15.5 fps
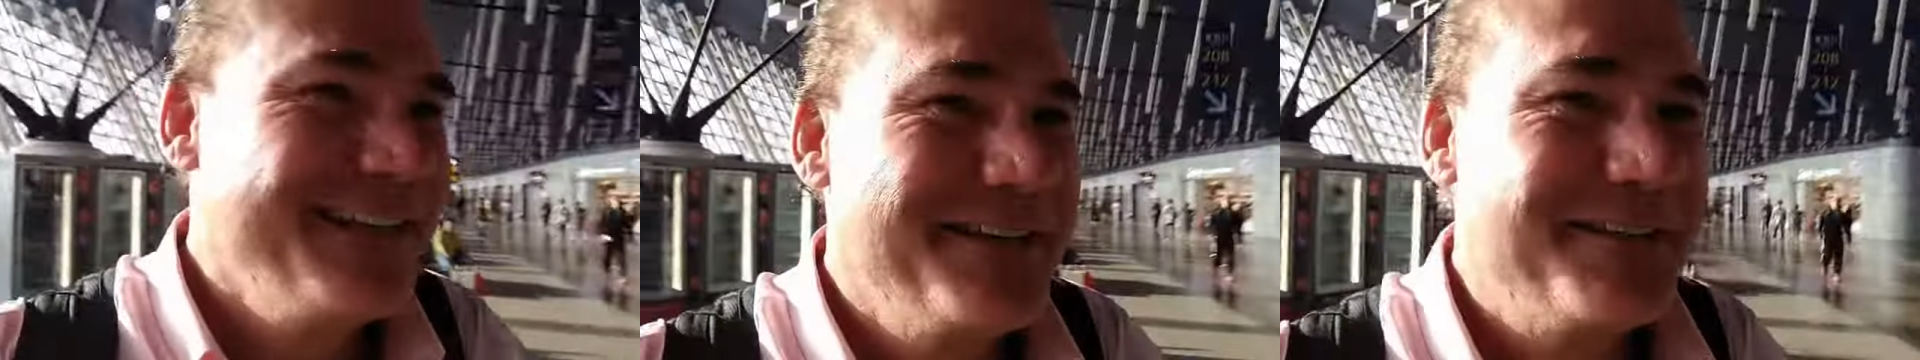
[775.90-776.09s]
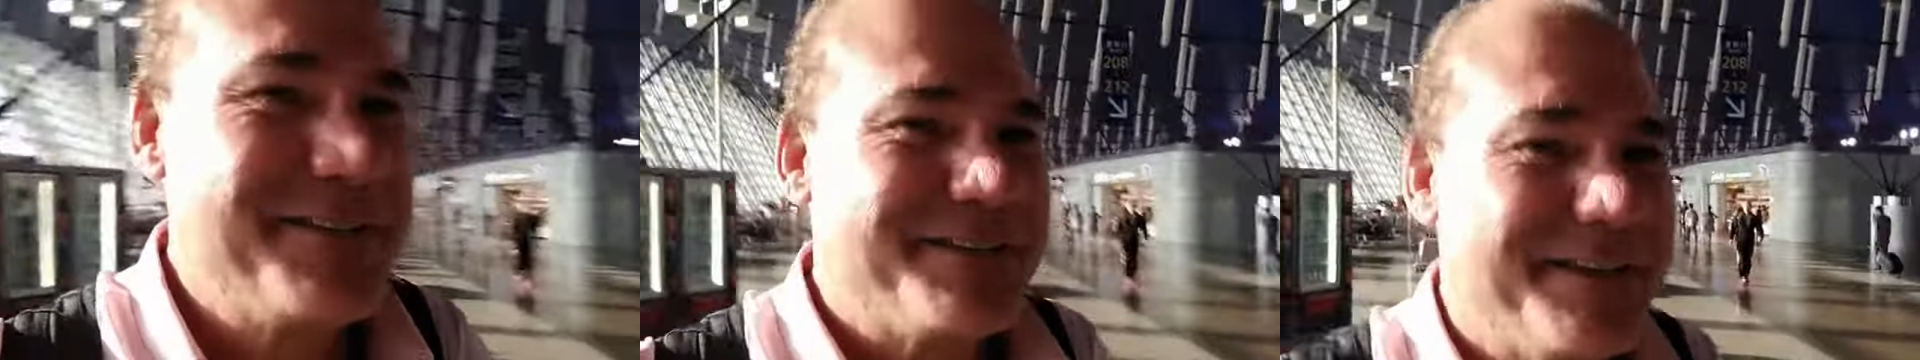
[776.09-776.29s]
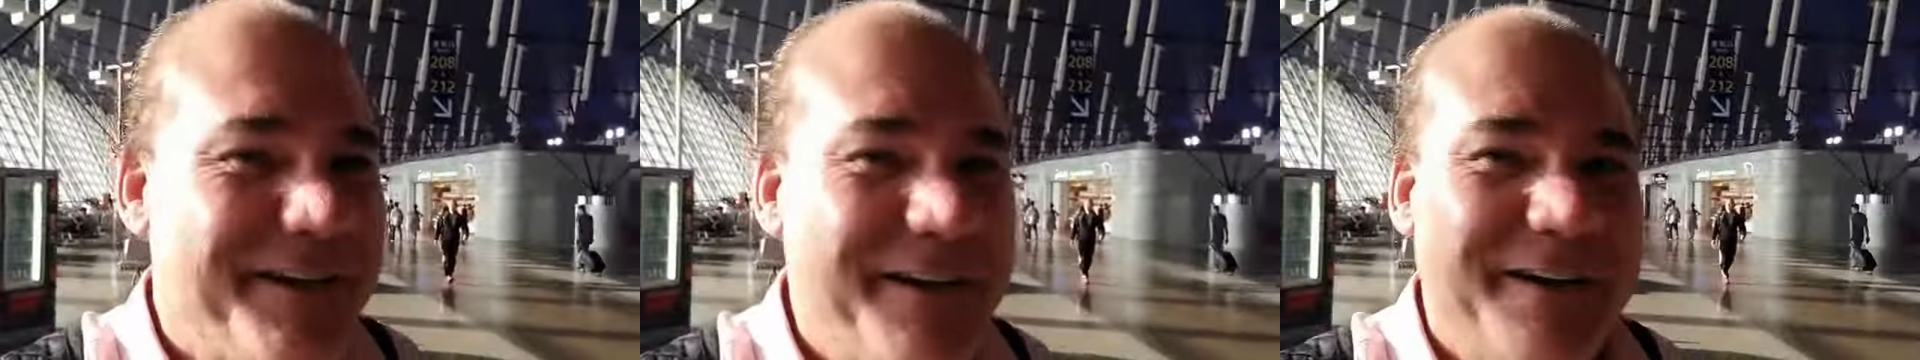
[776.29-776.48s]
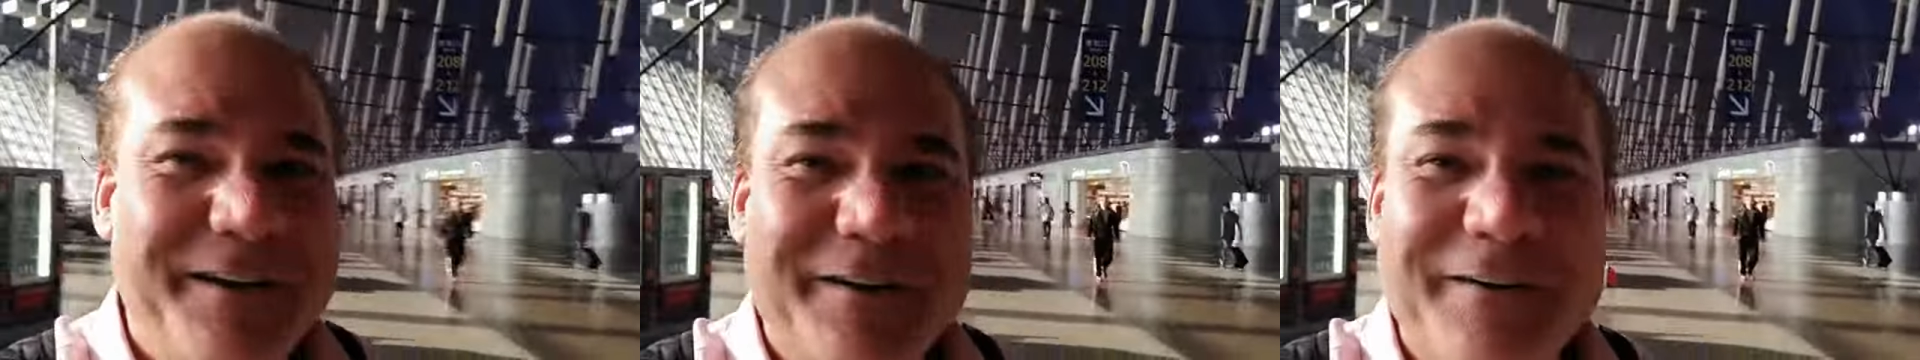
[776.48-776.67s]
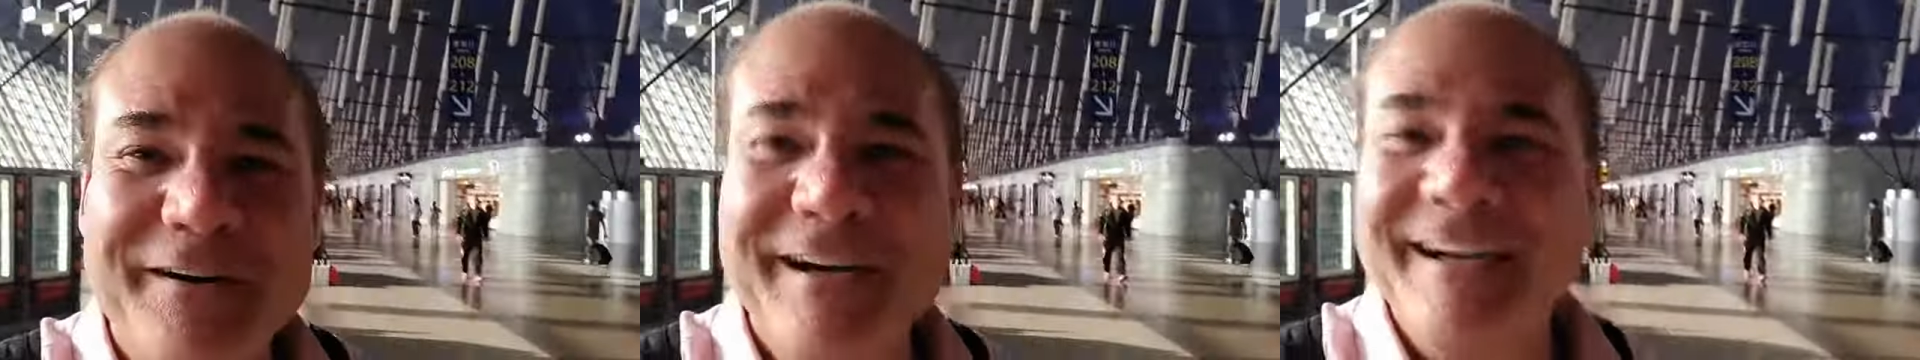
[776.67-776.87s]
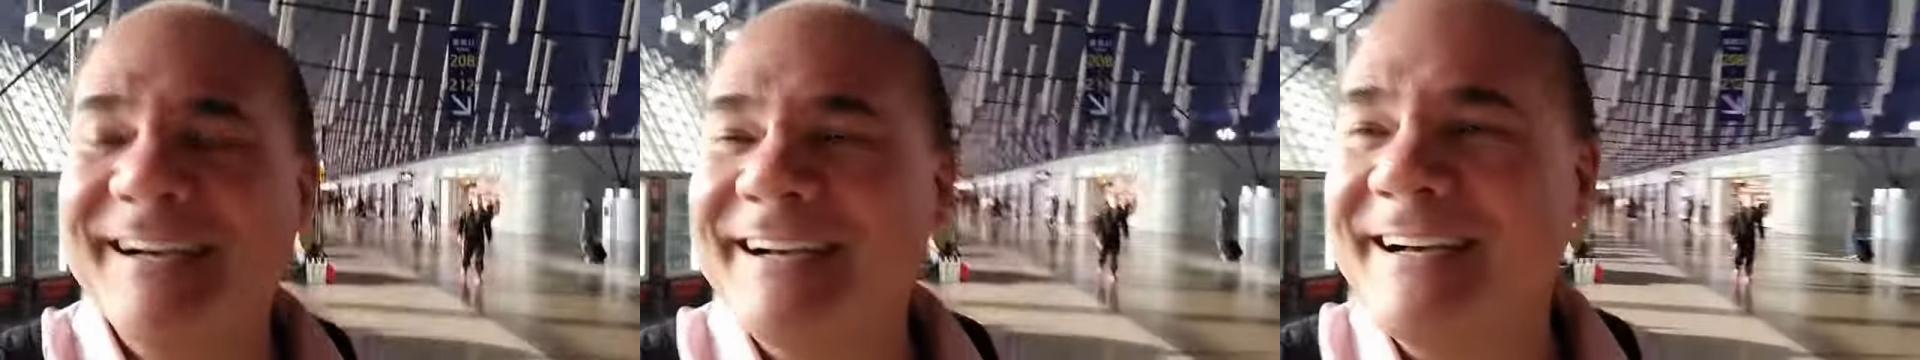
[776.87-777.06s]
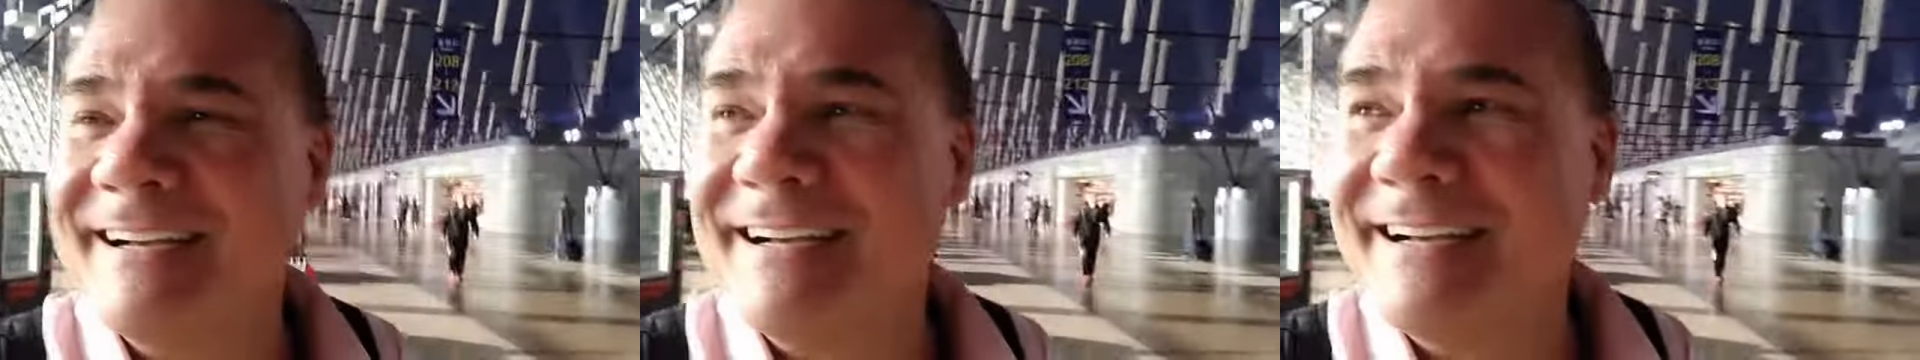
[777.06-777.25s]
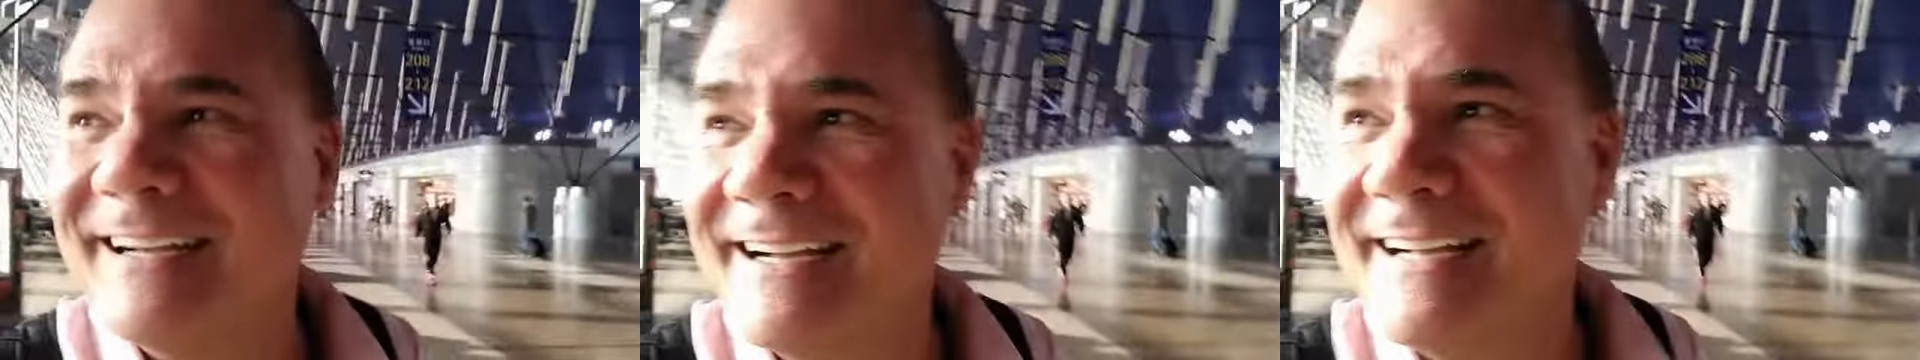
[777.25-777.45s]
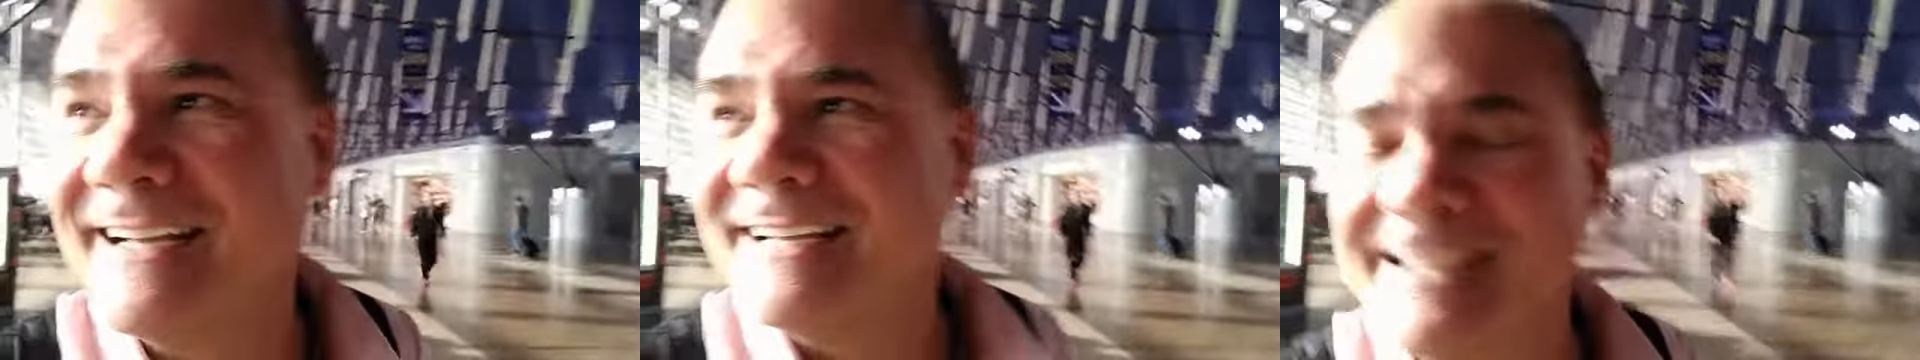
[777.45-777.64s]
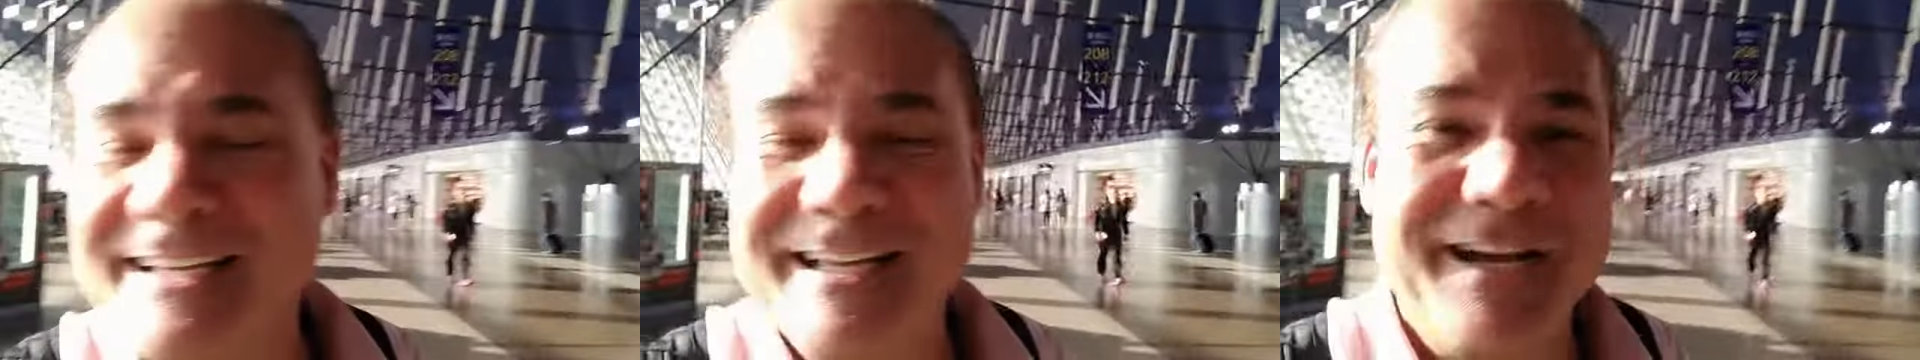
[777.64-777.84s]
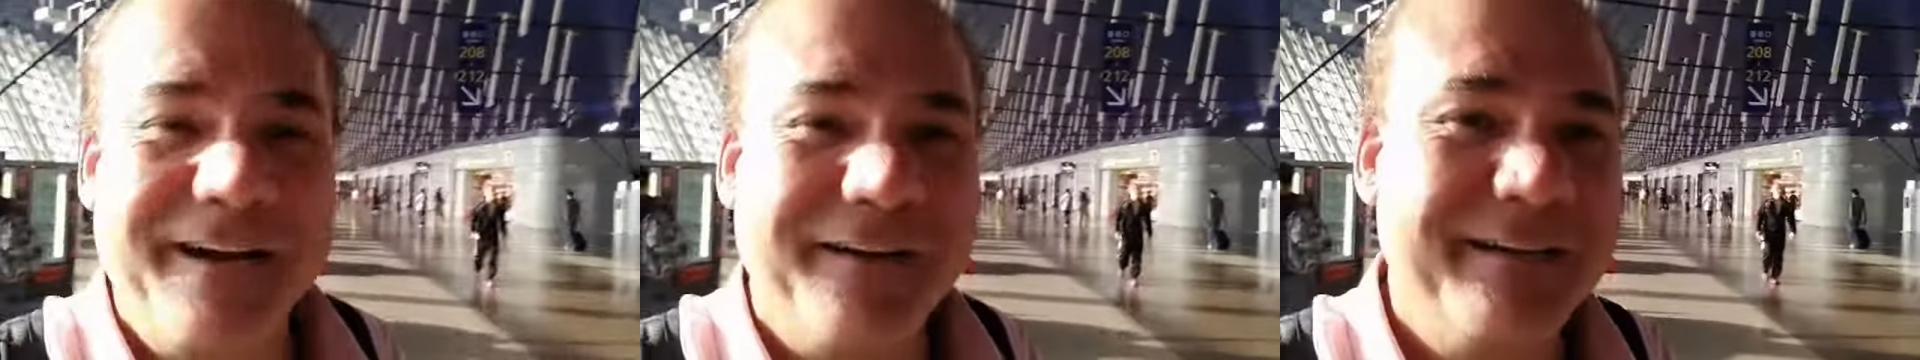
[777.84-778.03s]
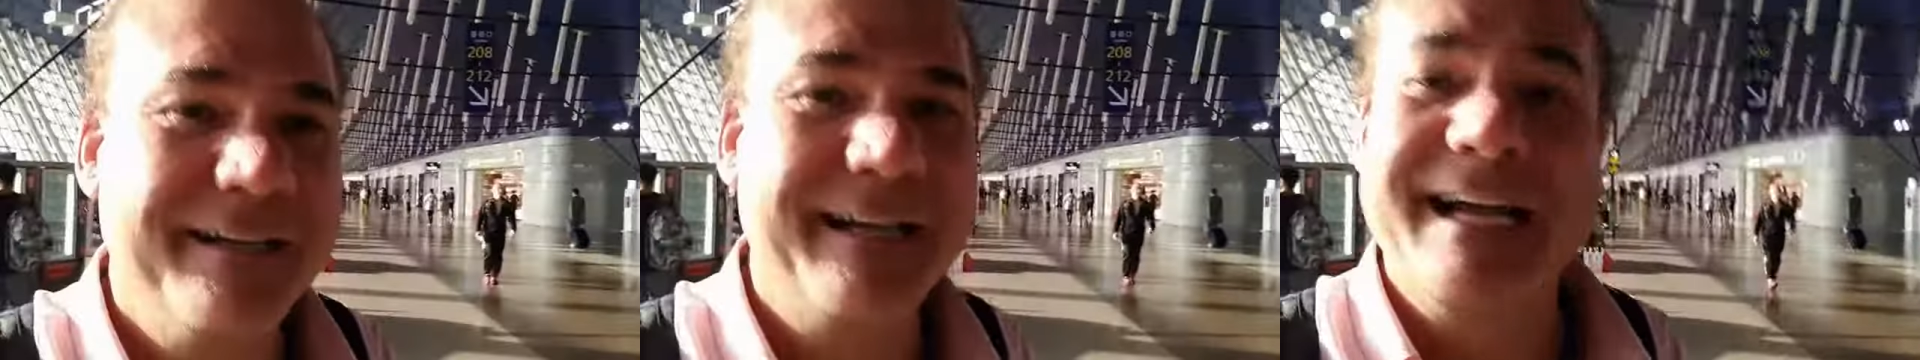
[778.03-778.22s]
So you know,